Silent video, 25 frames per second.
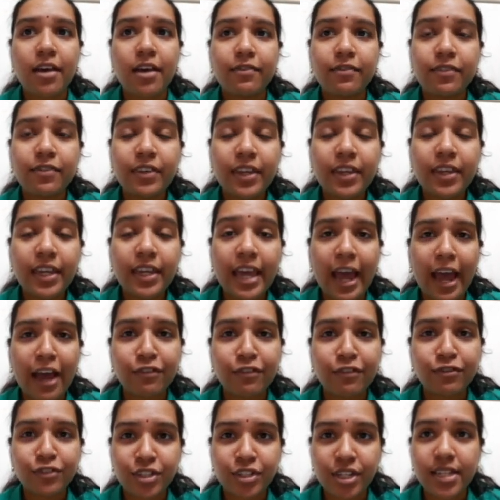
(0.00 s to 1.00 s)
we
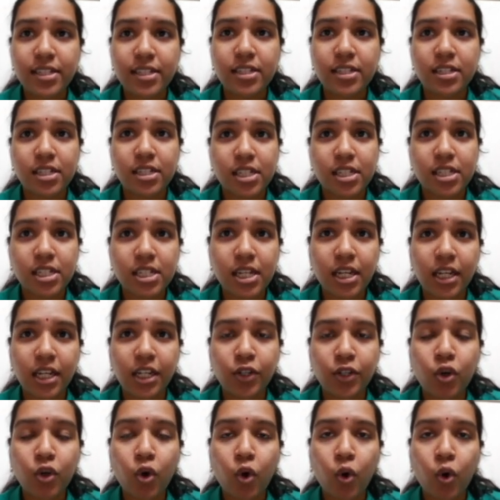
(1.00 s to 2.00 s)
have just
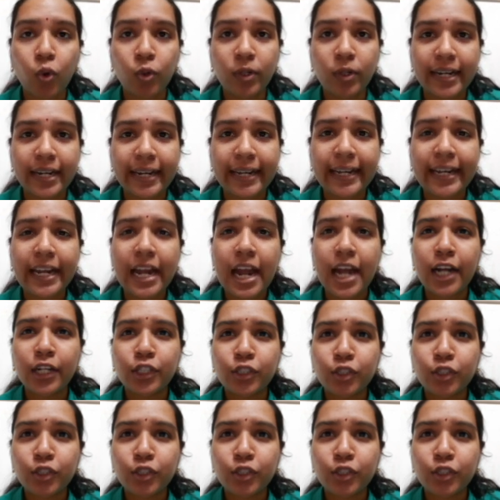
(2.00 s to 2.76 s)
seen only